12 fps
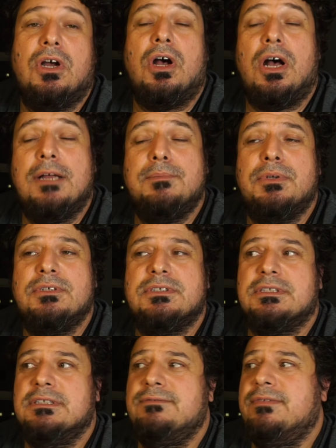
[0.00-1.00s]
I
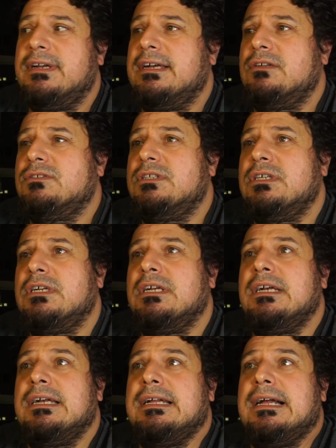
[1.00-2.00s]
personally found,
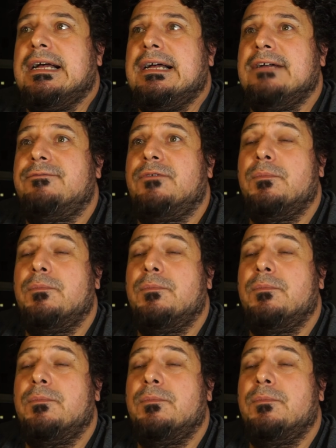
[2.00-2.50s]
for